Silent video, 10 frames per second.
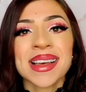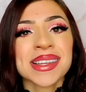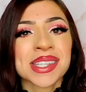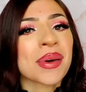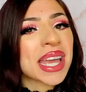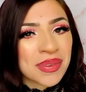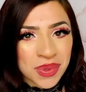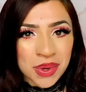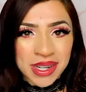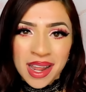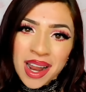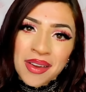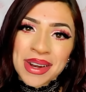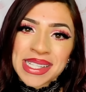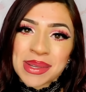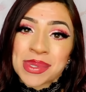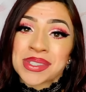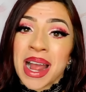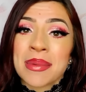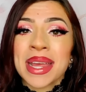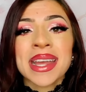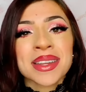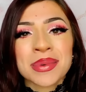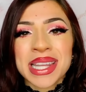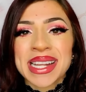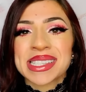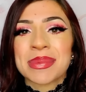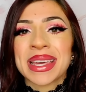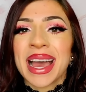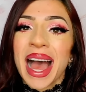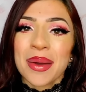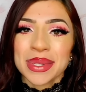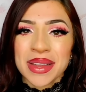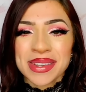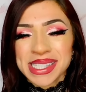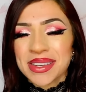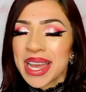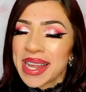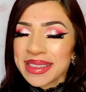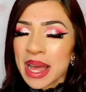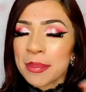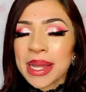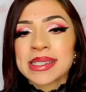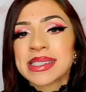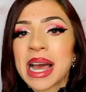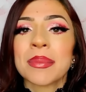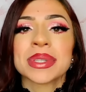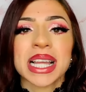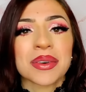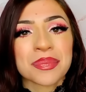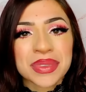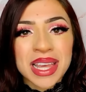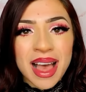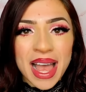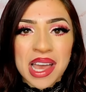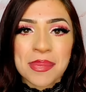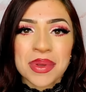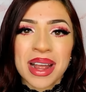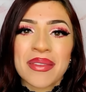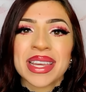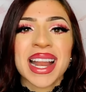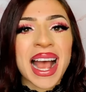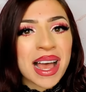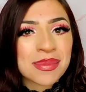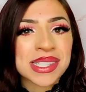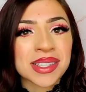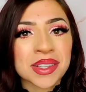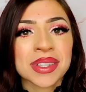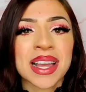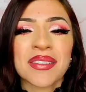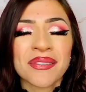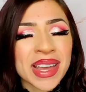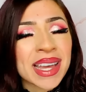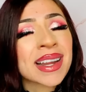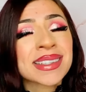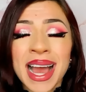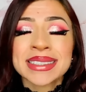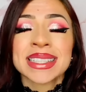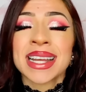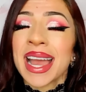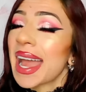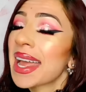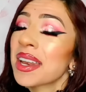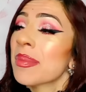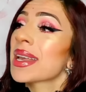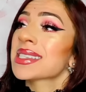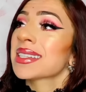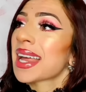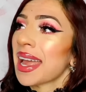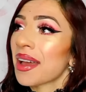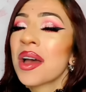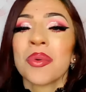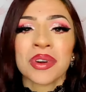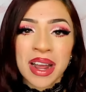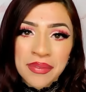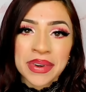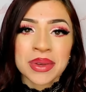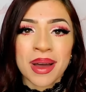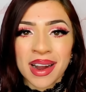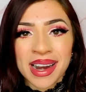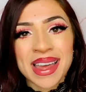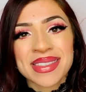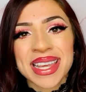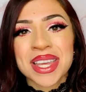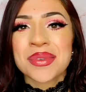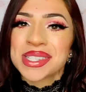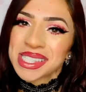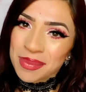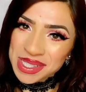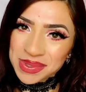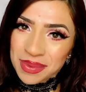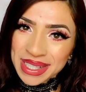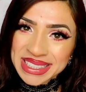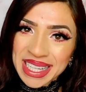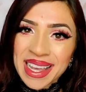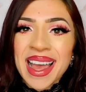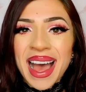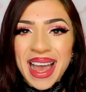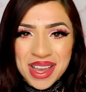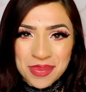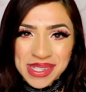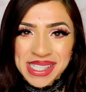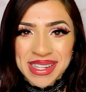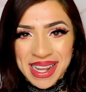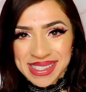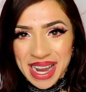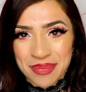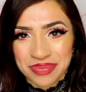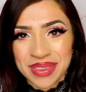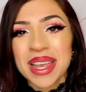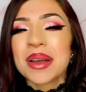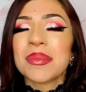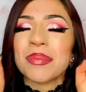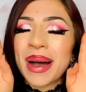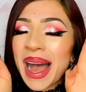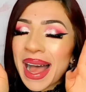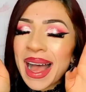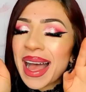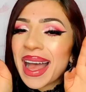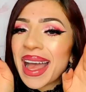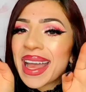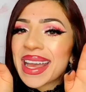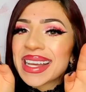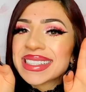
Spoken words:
So if you are not already subscribed and you would like to be, I would love to see you hit that button down below. I hope you are having an absolutely fantastic and amazing day wherever you are, and thank you so much for watching. I hope to see you next time. Bye!